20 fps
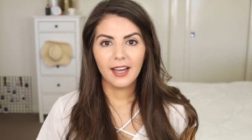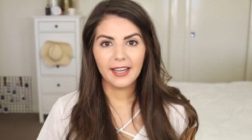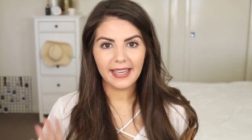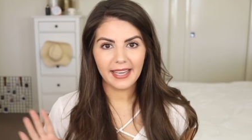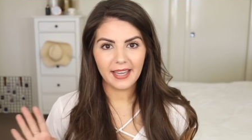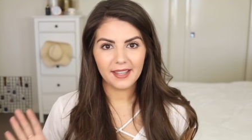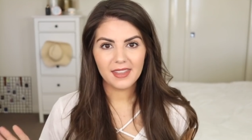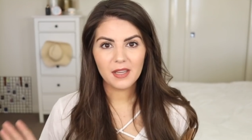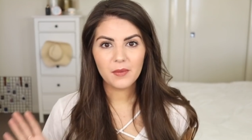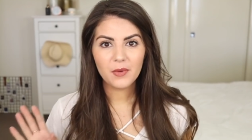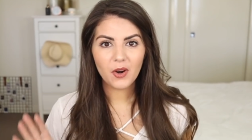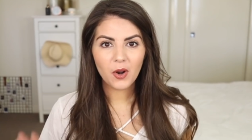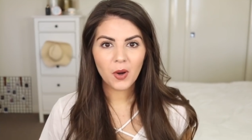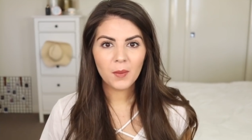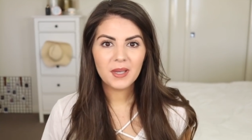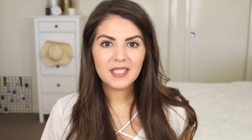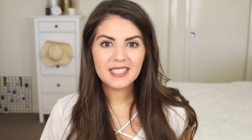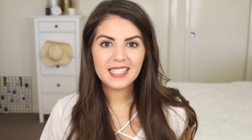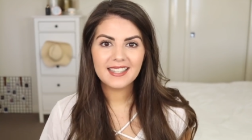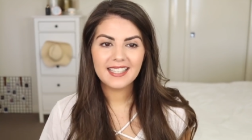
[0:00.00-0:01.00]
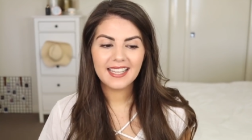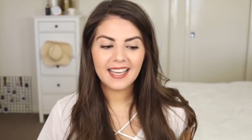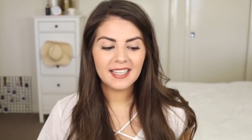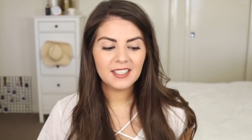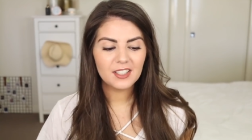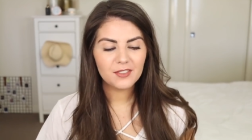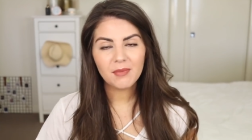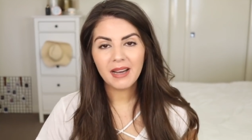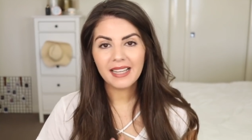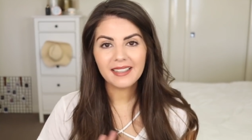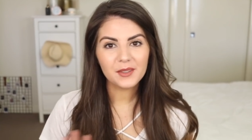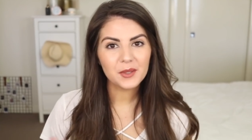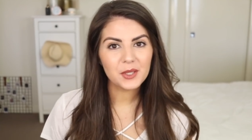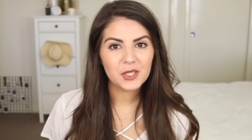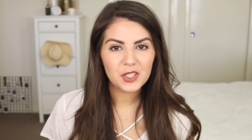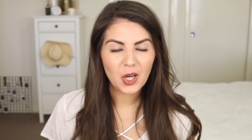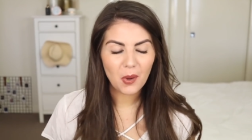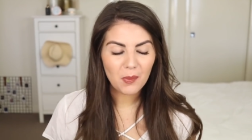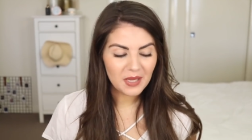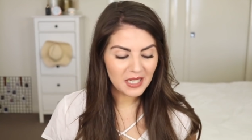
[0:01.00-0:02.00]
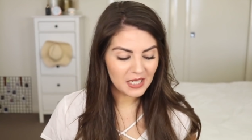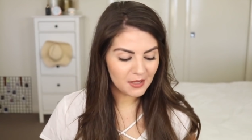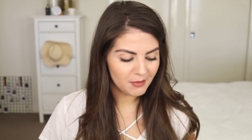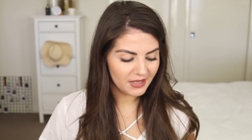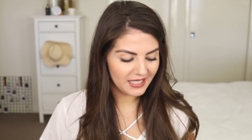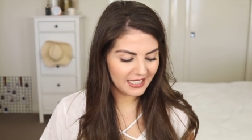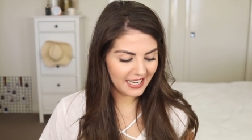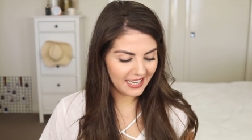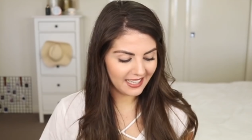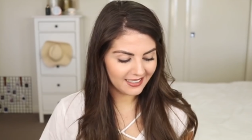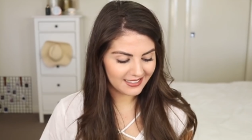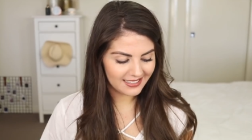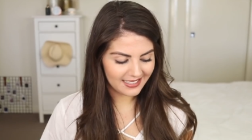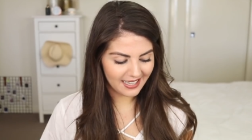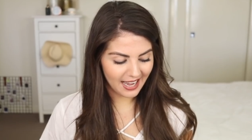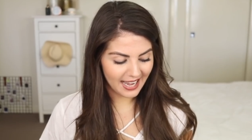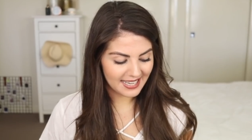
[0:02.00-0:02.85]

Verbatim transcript: Okay, I think we're almost at the end of my little shopping bonanza.